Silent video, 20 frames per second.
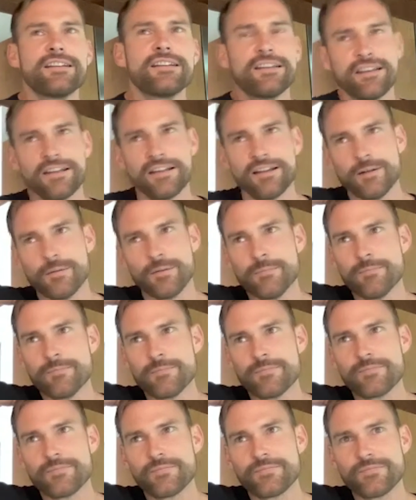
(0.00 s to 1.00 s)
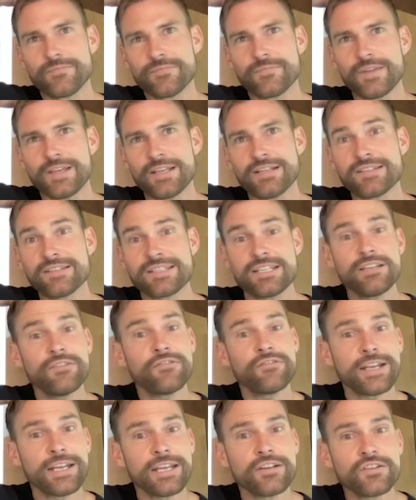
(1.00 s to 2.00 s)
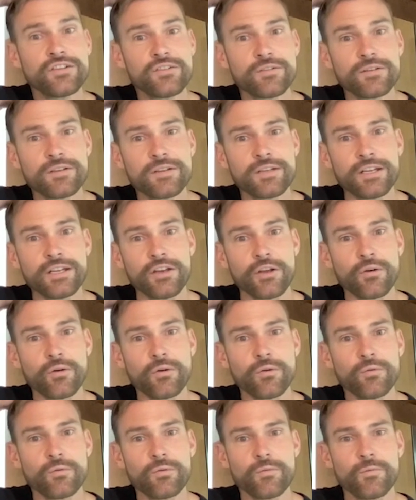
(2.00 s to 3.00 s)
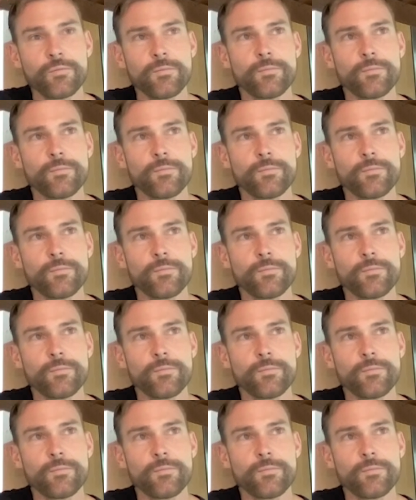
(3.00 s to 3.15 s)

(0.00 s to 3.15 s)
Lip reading: and see if I can, you know,